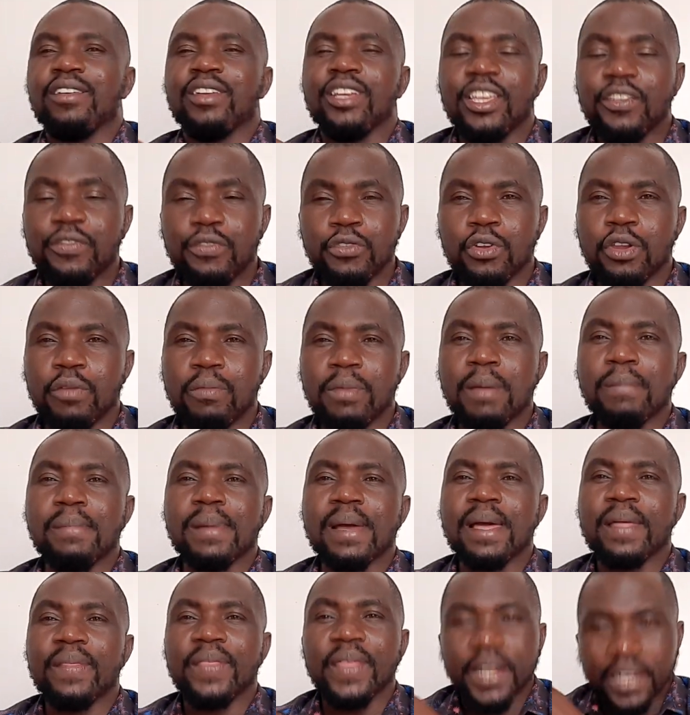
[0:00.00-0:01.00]
If you
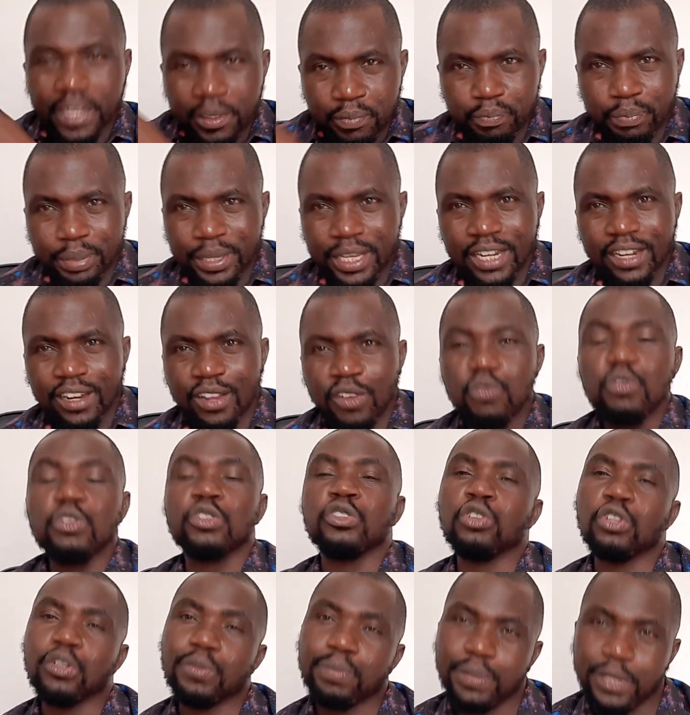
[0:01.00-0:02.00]
remember, the repeal was
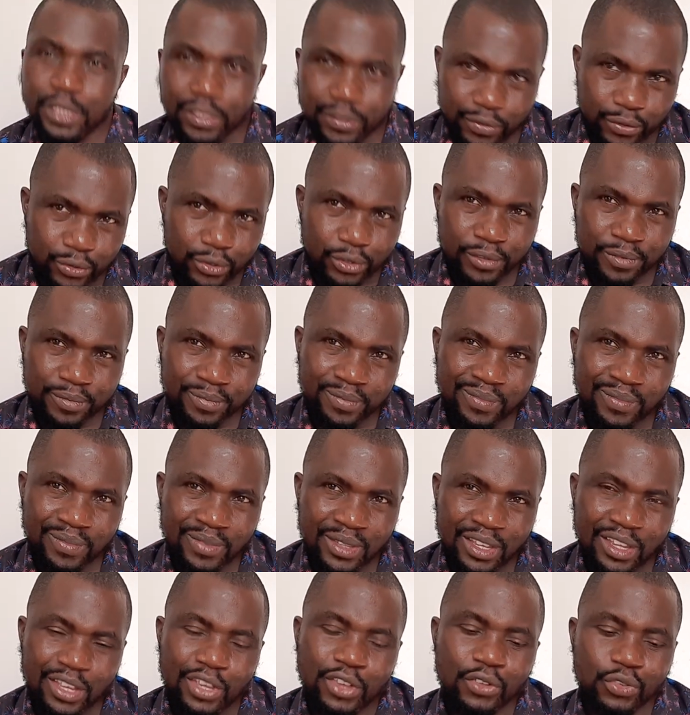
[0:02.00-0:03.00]
not peaceful.
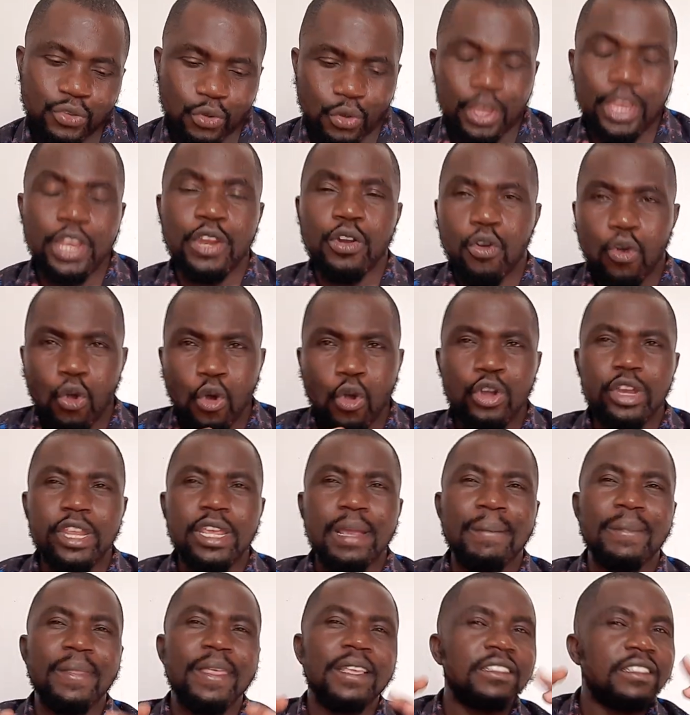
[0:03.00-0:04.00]
So in O D
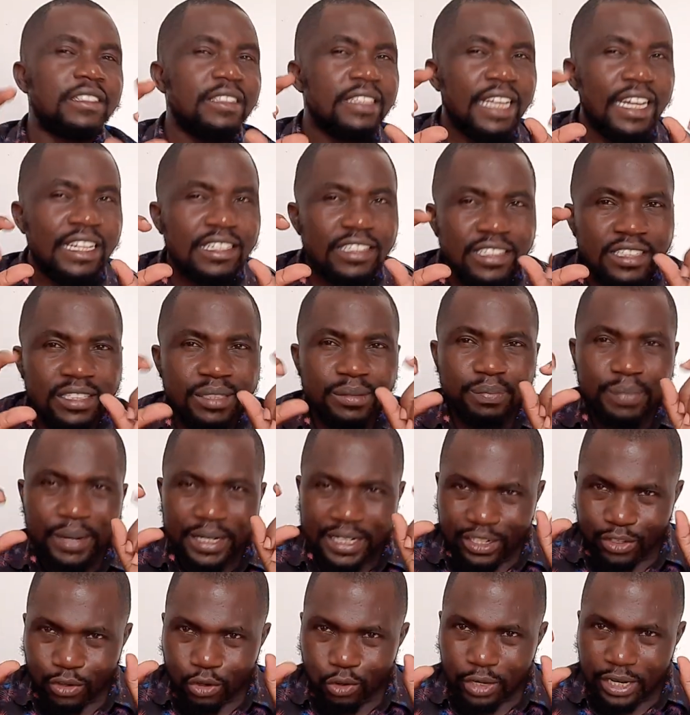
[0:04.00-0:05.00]
M, there's that
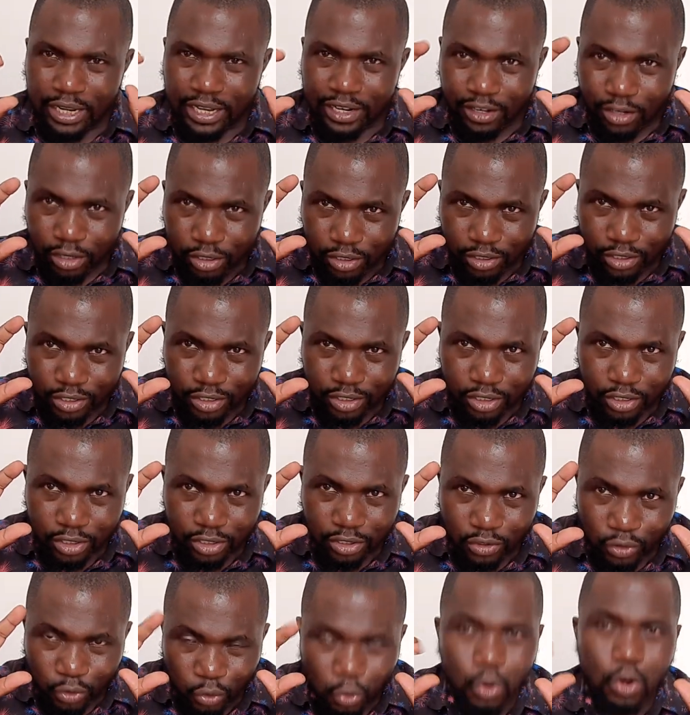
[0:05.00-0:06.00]
particular
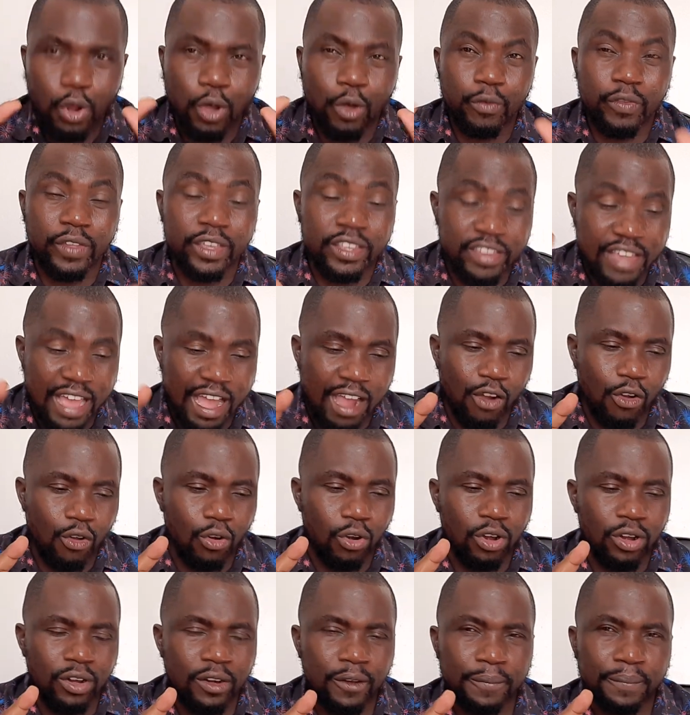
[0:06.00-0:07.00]
rule of the
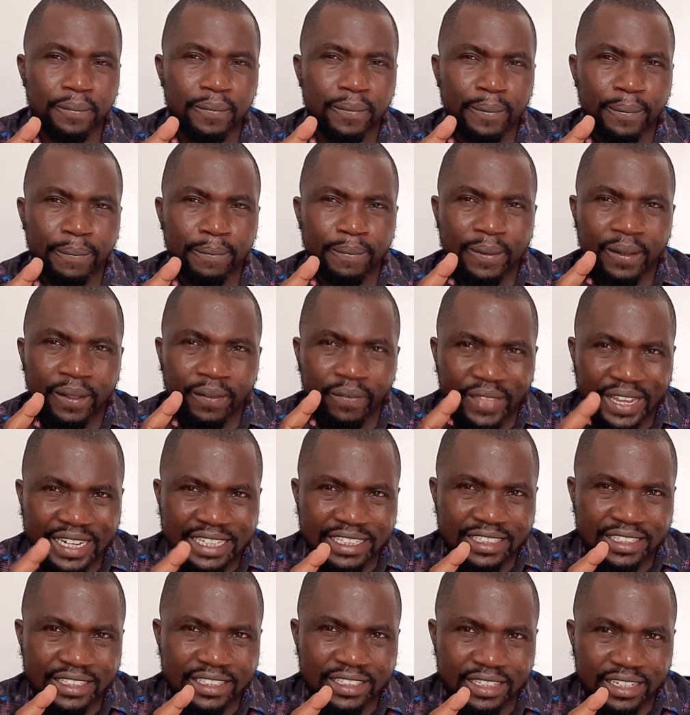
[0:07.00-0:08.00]
jungle
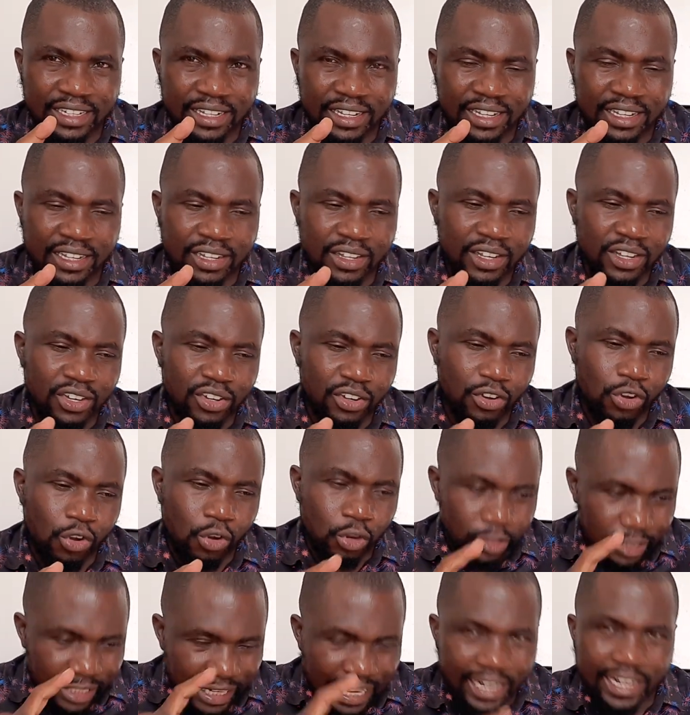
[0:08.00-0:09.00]
that
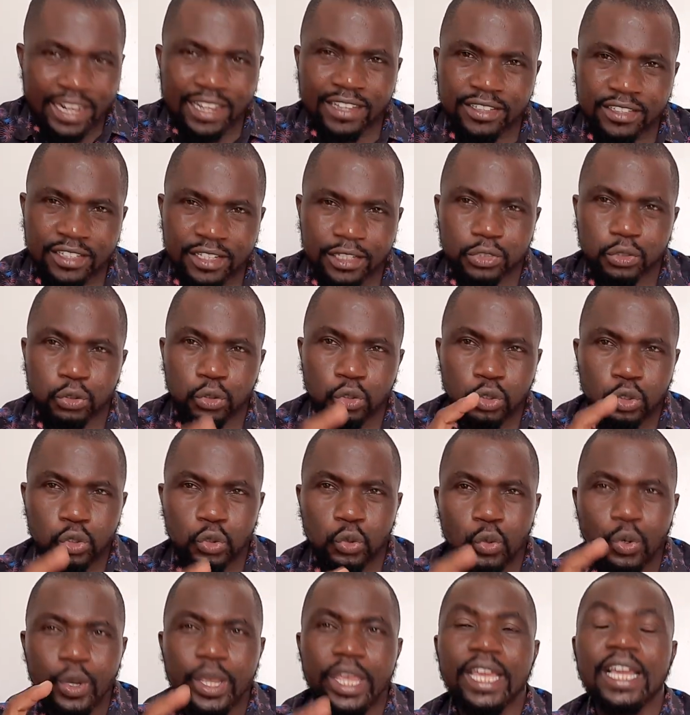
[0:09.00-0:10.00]
OTADA Section
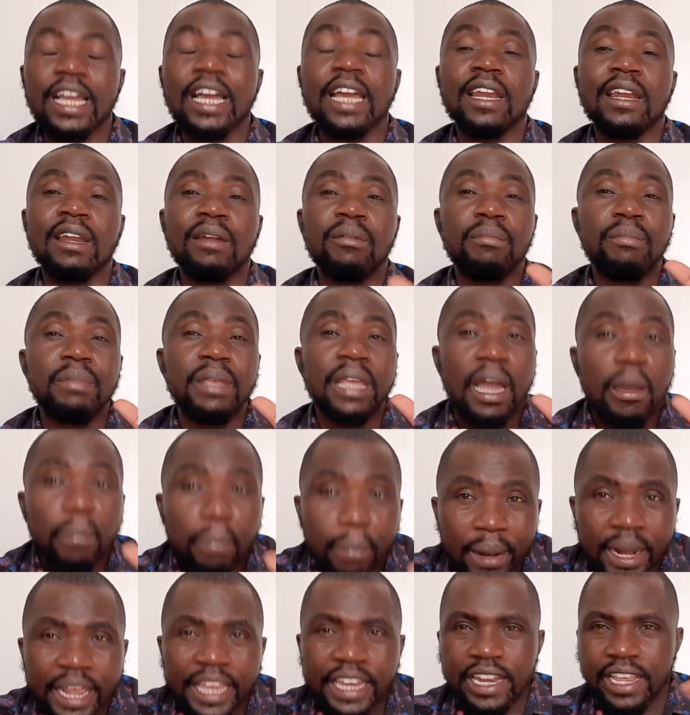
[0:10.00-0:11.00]
two A can be
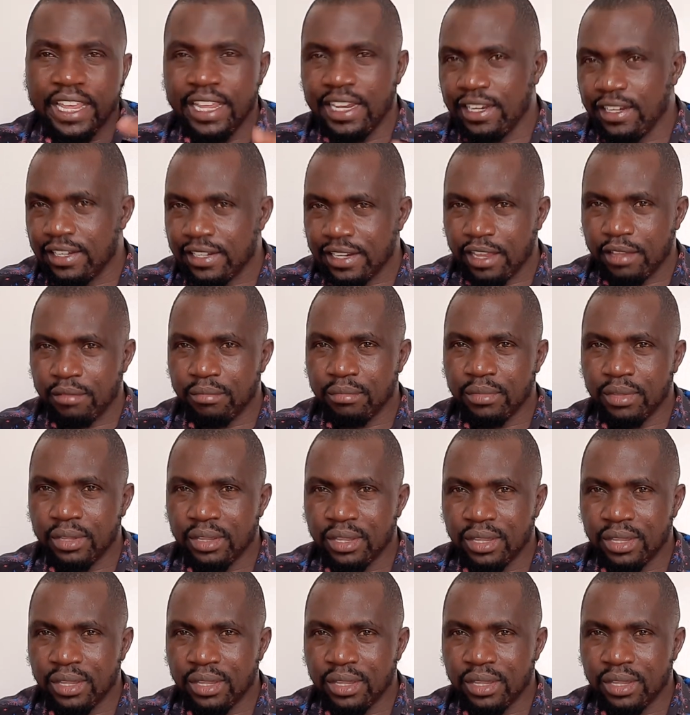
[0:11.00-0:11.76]
applied anytime.